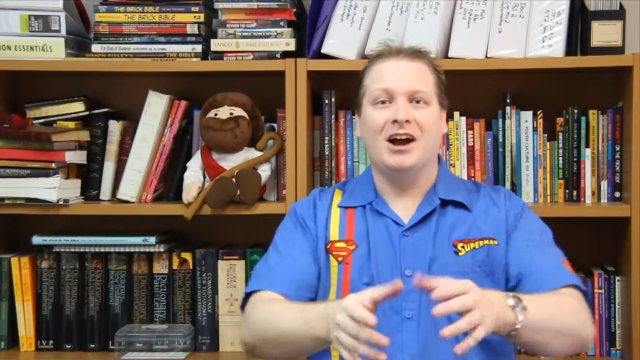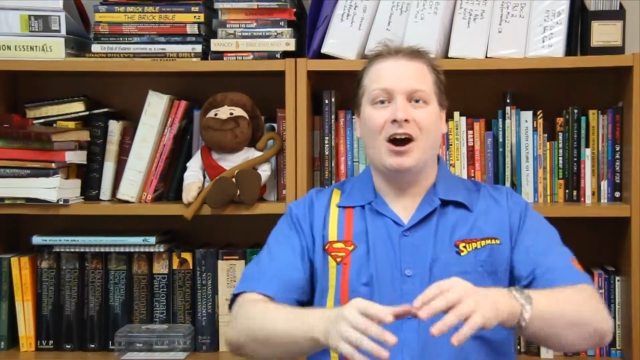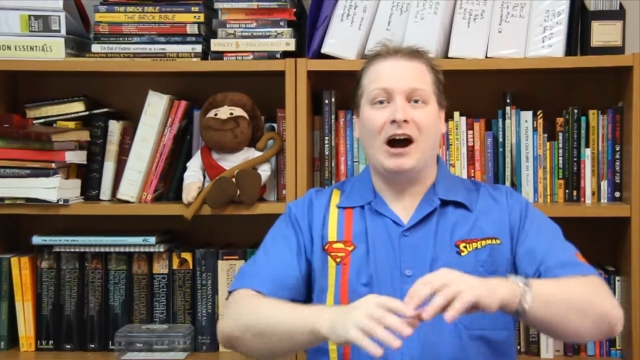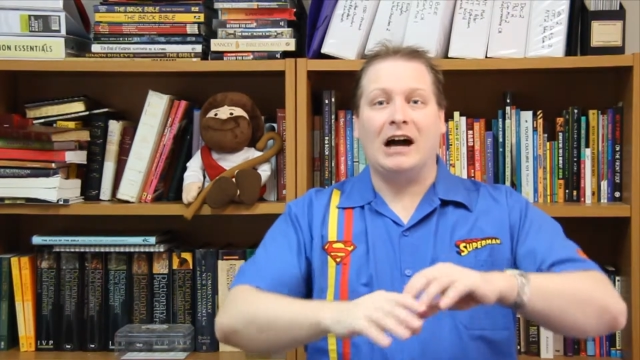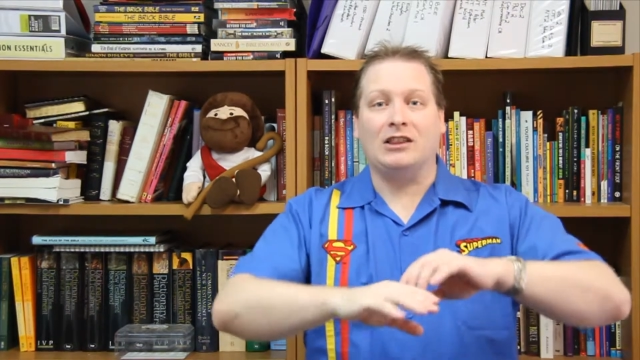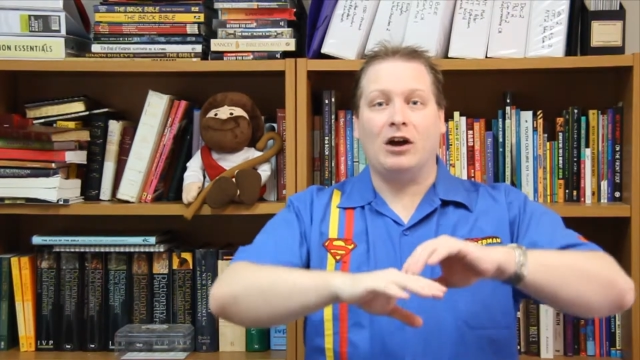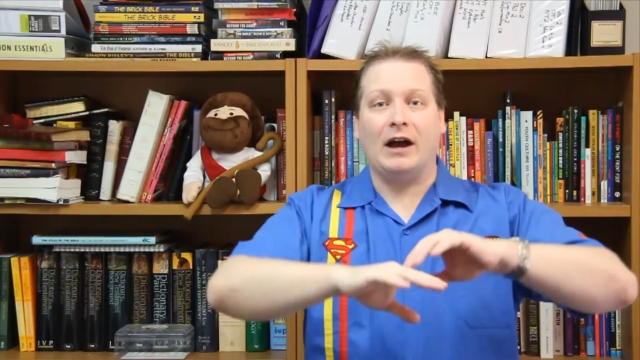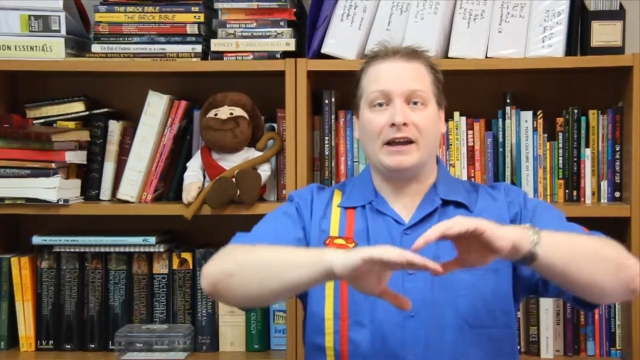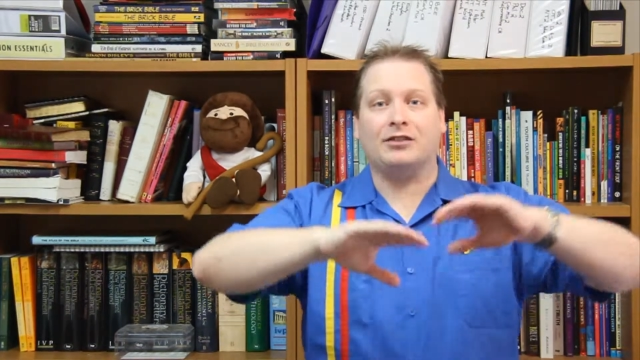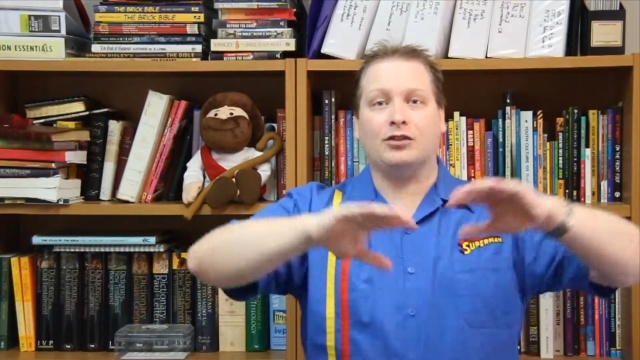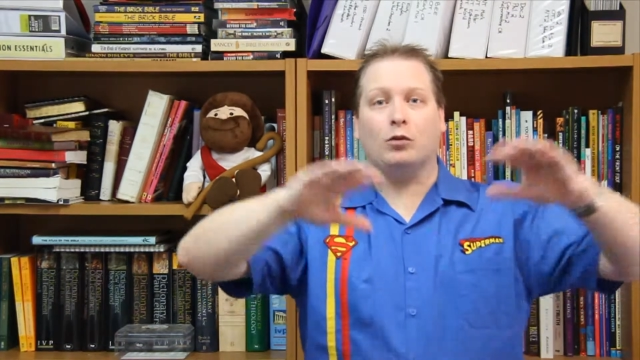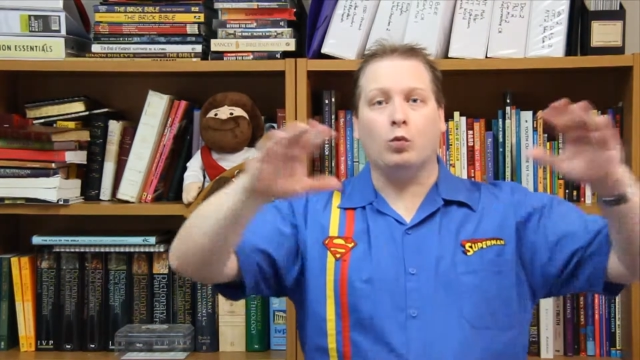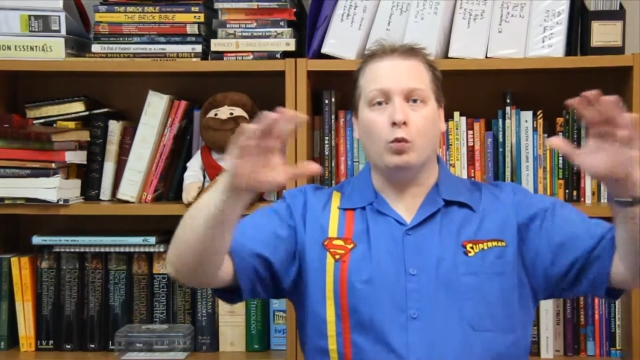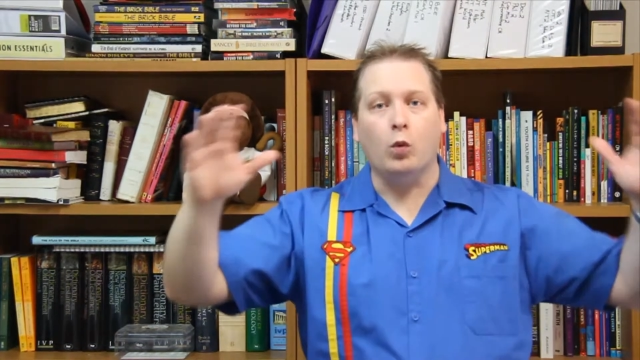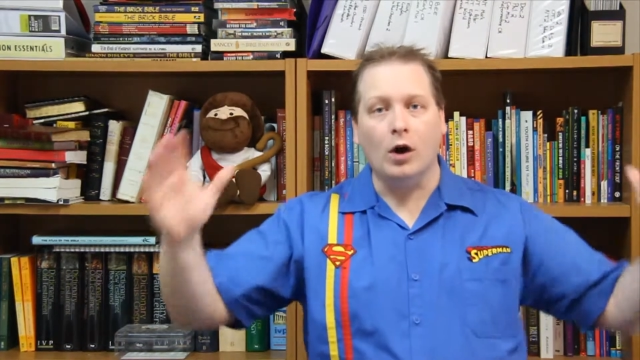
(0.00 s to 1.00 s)
I like
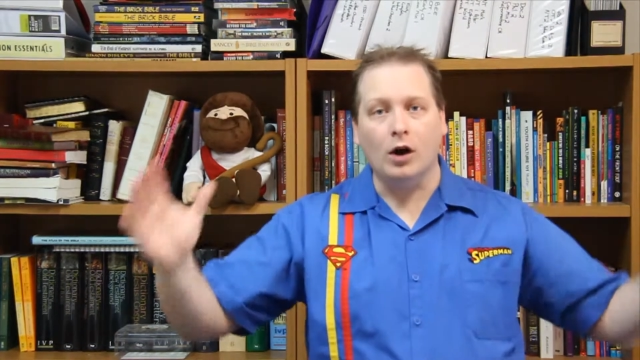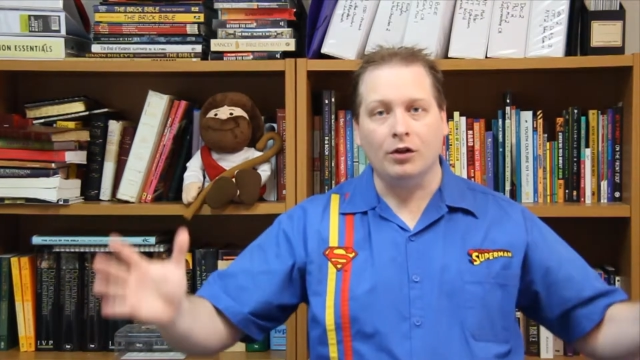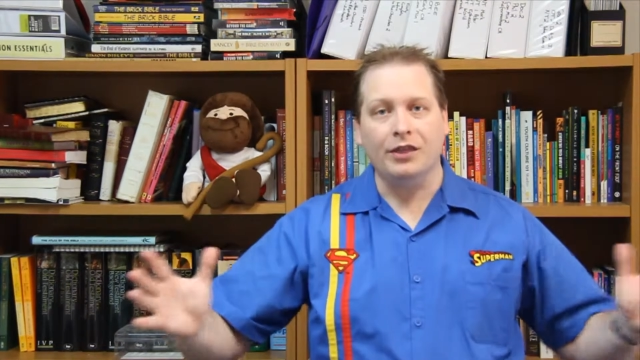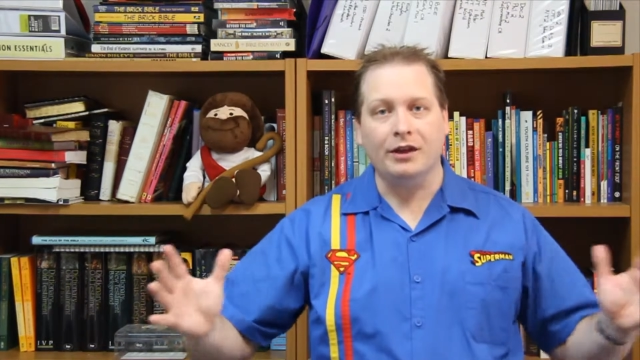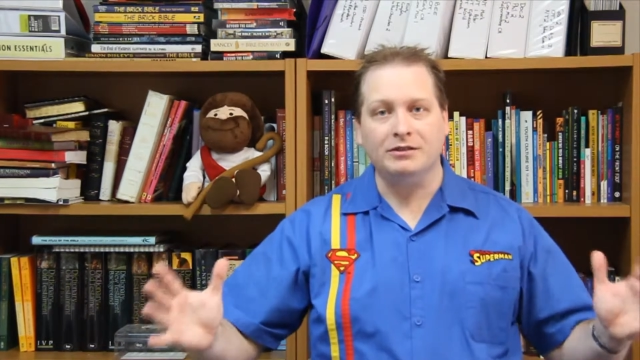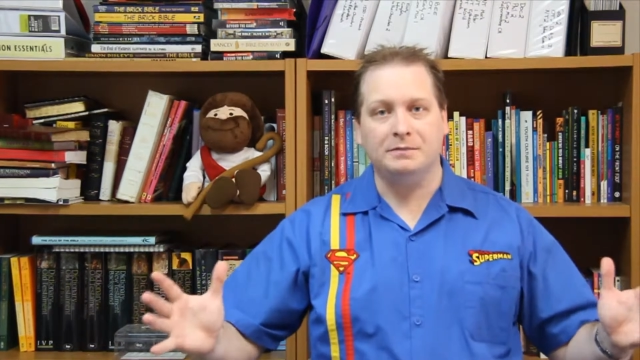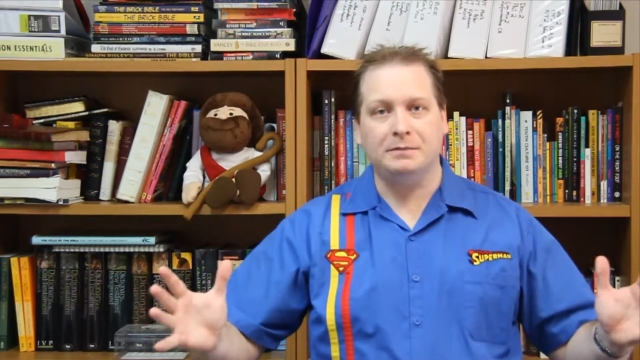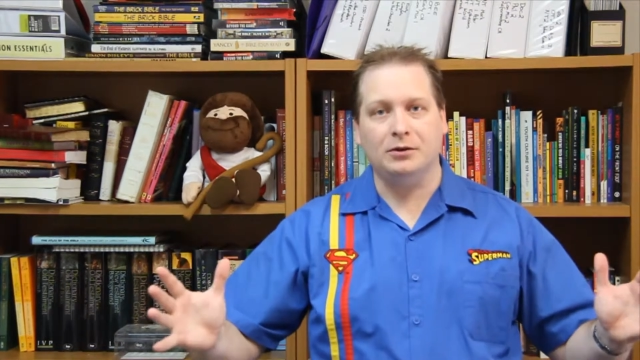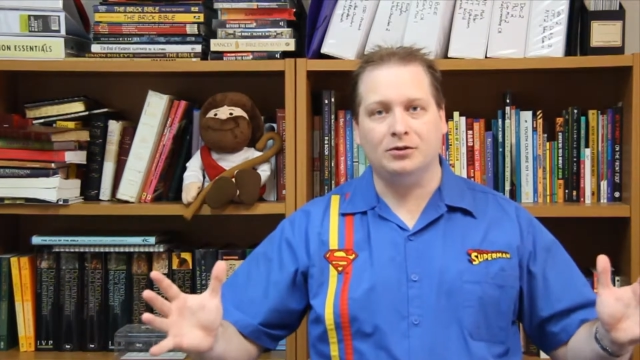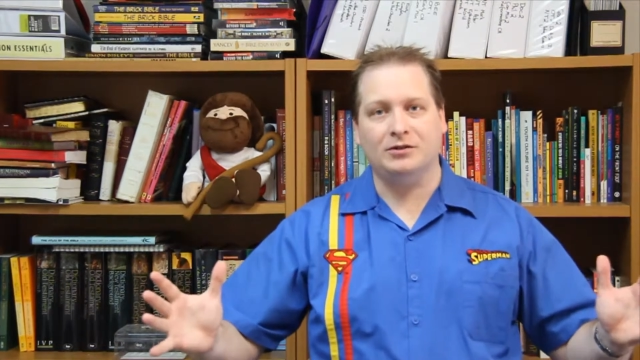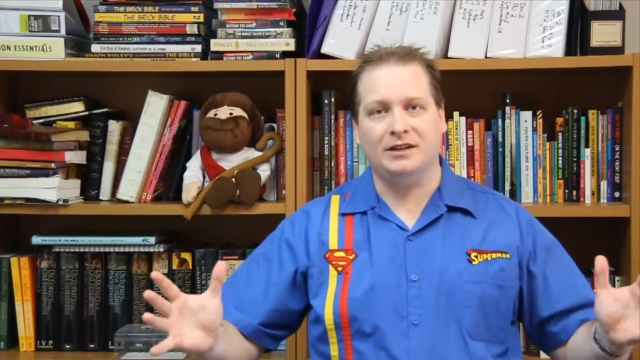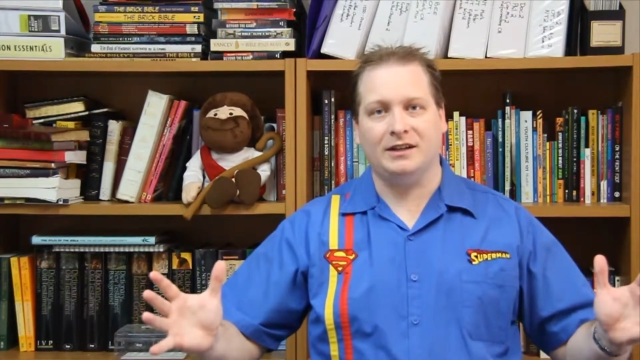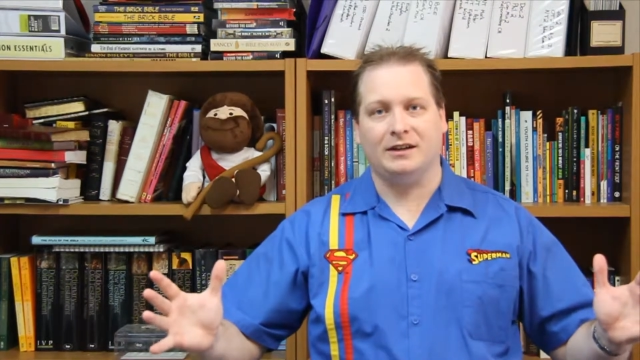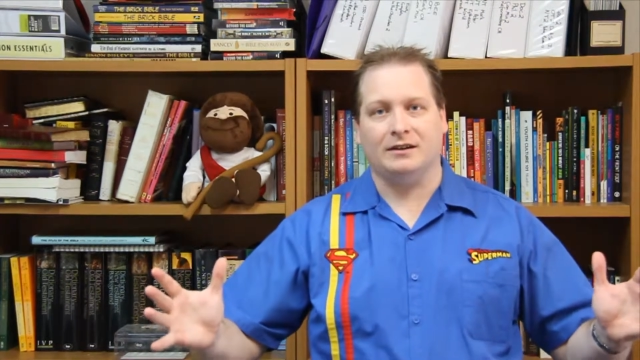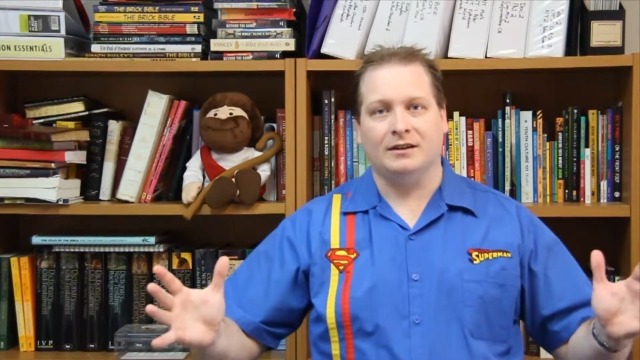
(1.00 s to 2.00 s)
the world that was
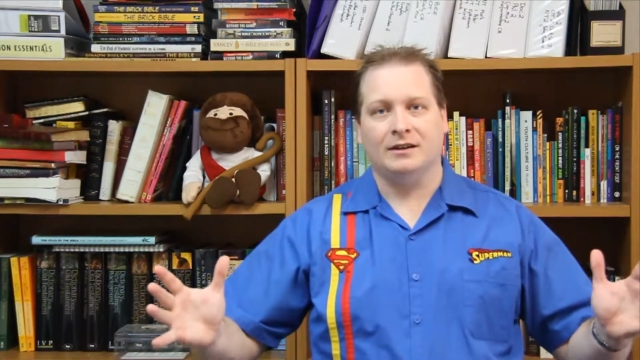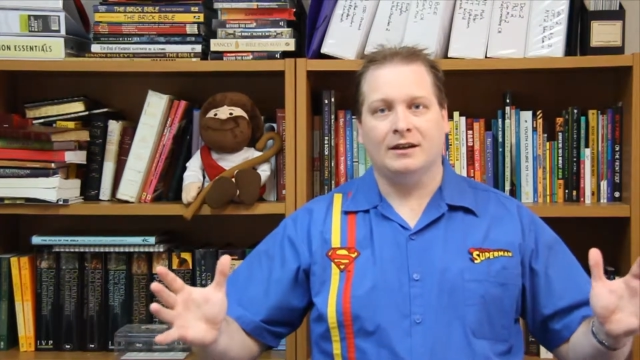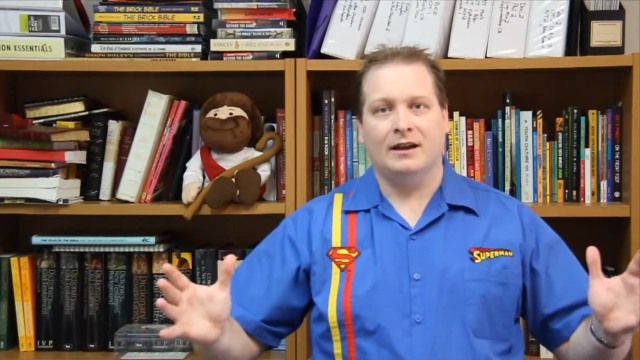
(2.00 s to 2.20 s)
built in.